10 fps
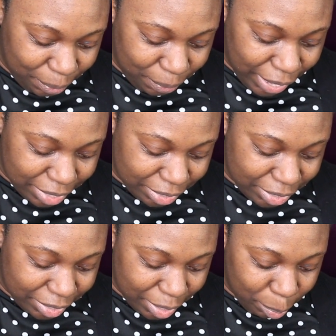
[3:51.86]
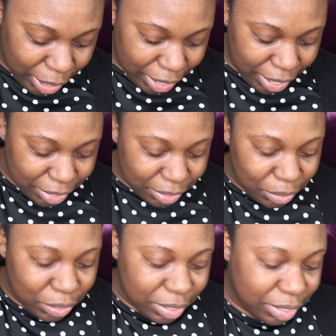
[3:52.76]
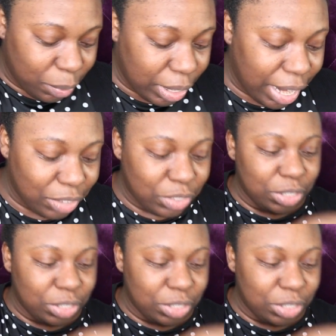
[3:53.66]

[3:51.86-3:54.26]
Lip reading: fasten this up, I guess, so you can see what it actually